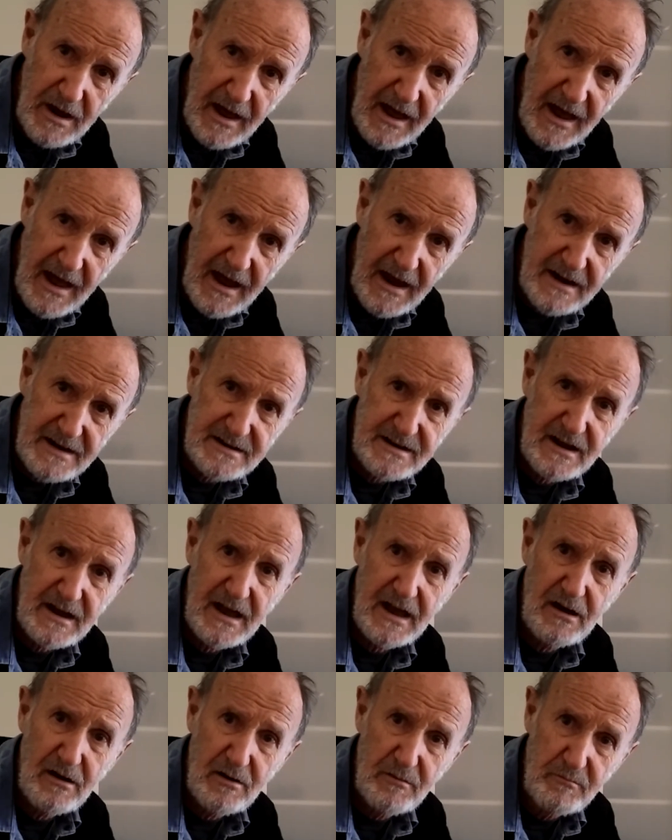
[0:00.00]
act,
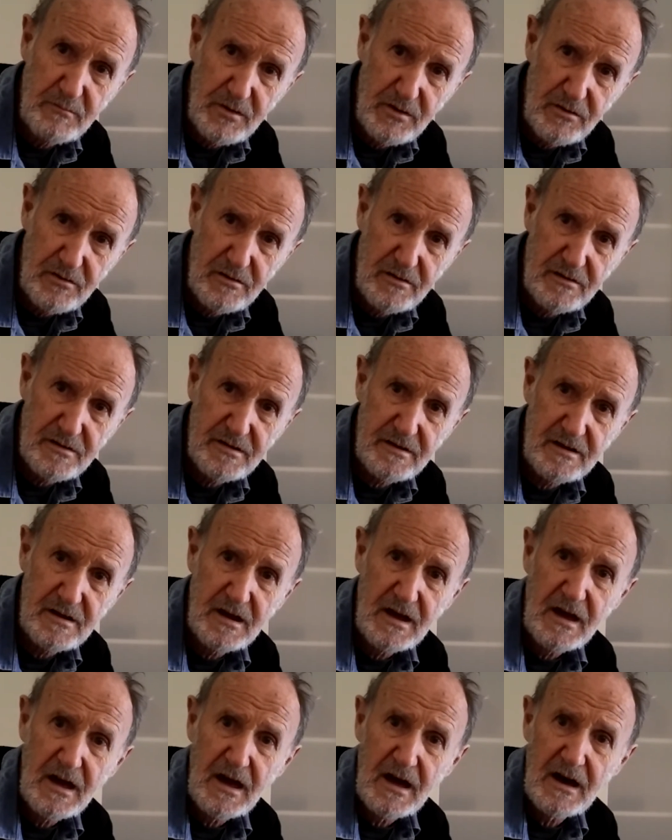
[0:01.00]
our immunity,
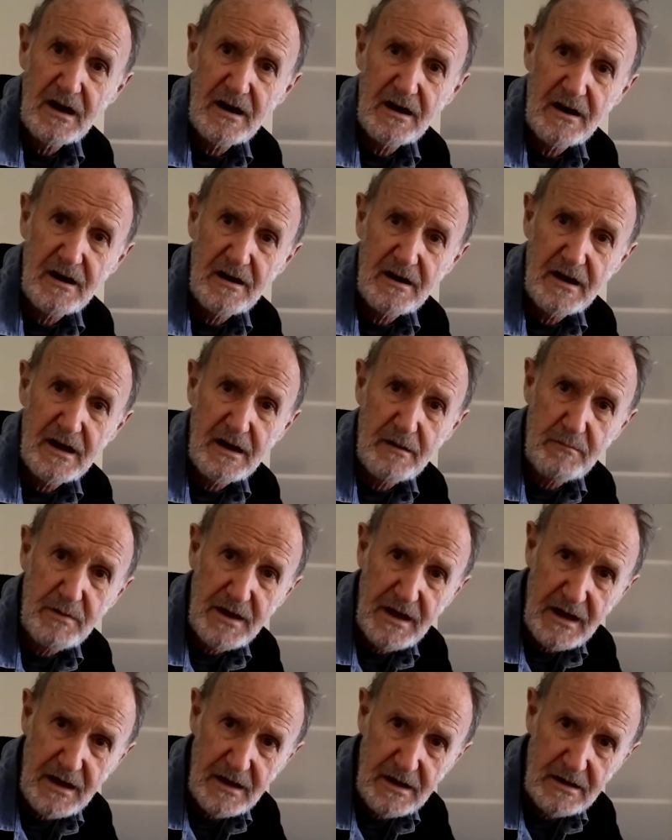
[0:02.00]
our
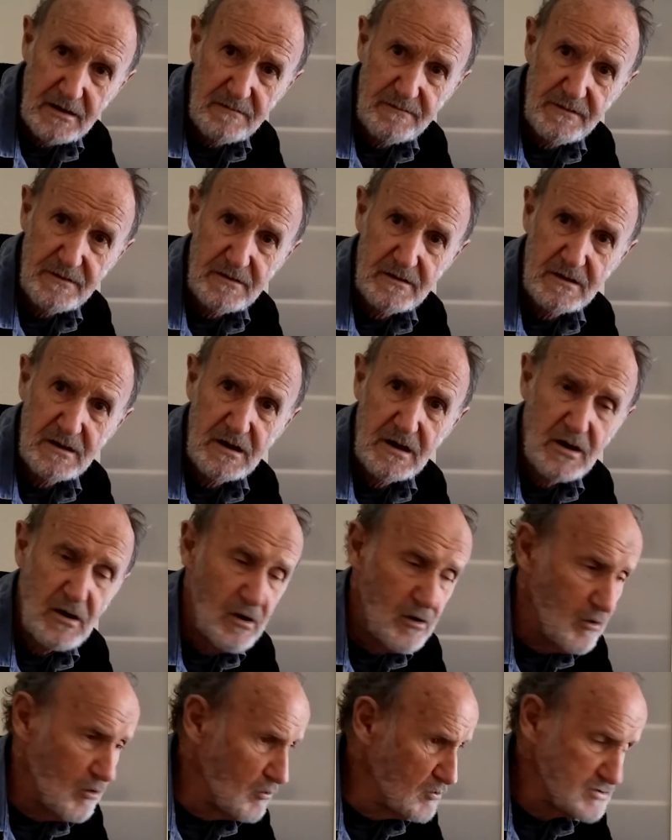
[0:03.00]
behaviour,
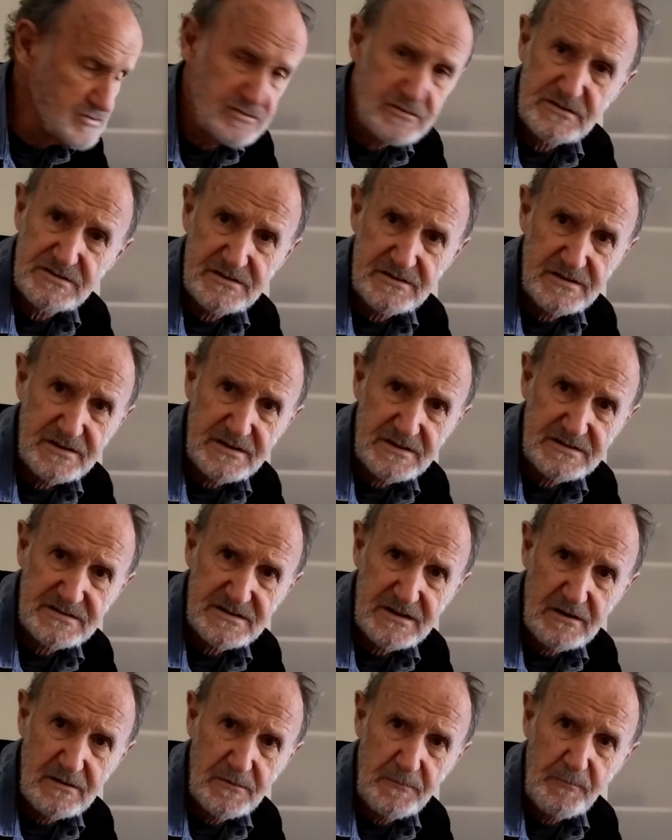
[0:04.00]
all sorts of things.
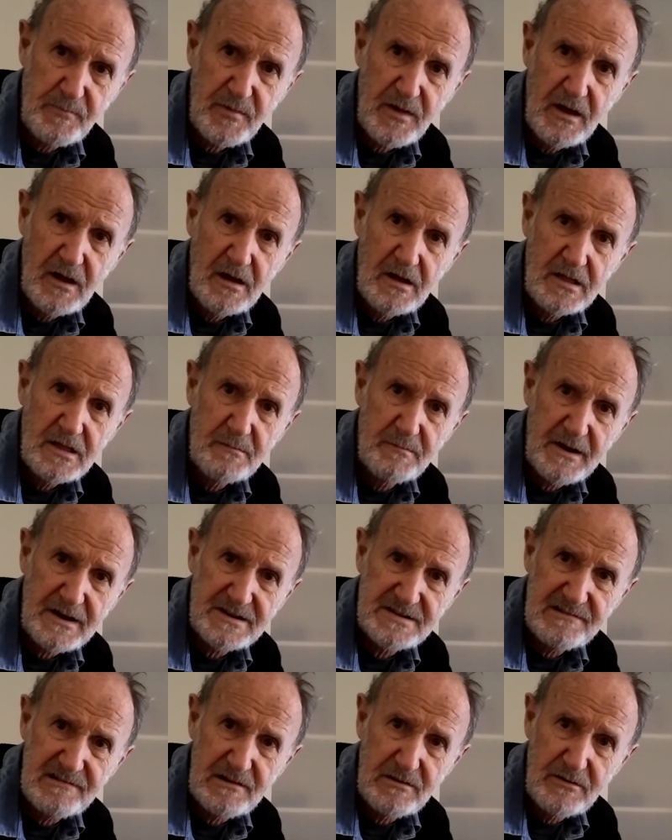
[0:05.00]
So the
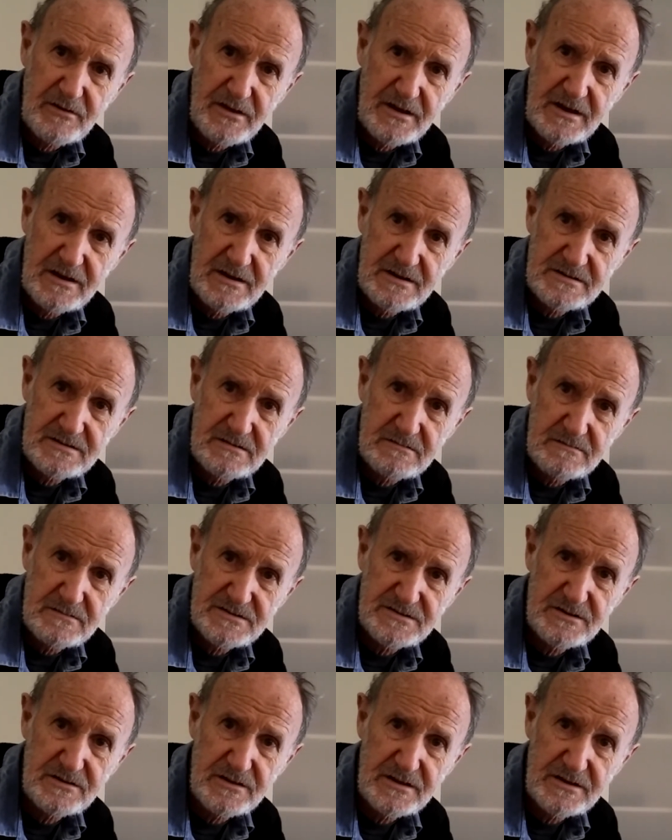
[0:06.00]
bacteria within is
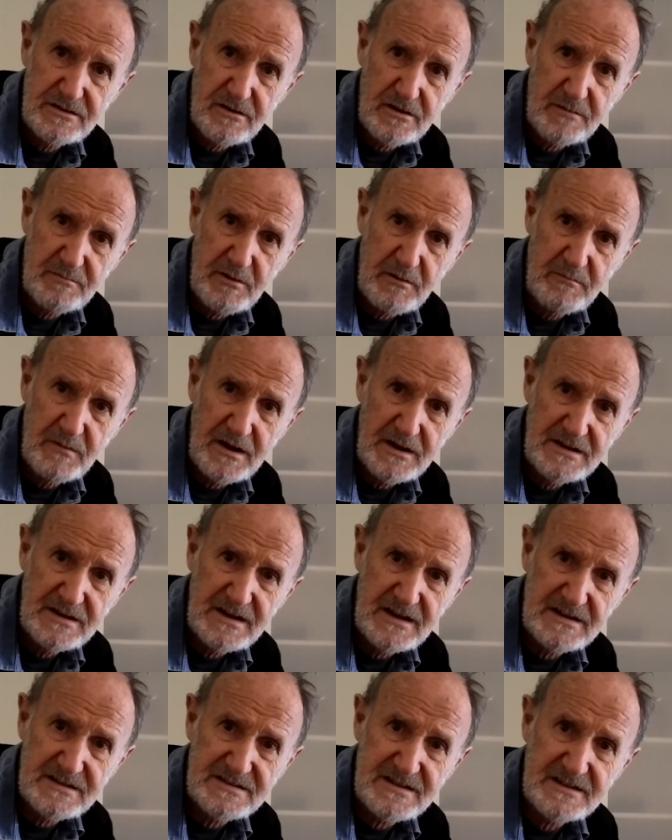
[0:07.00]
certainly not a problem. Now,
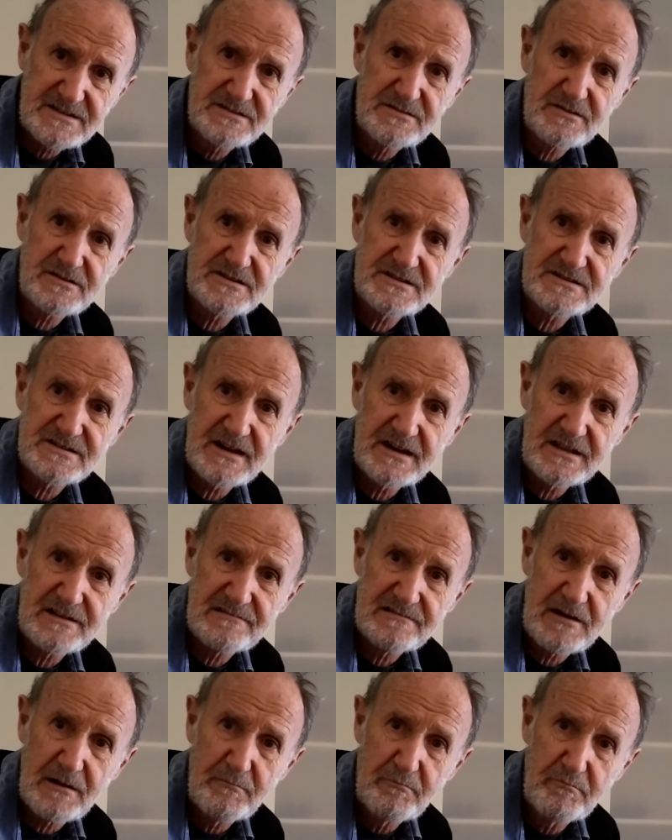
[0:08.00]
yes, that's not to say
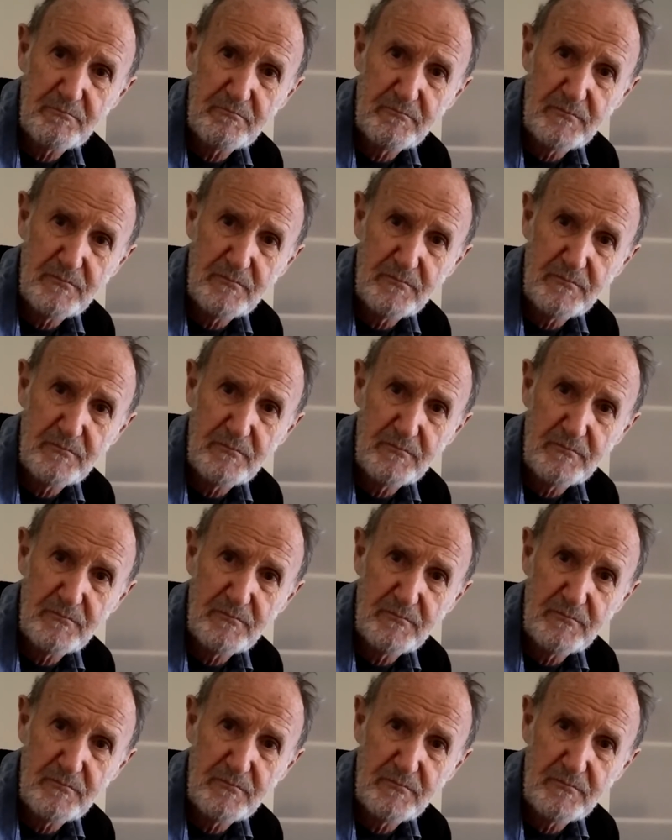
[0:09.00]
there are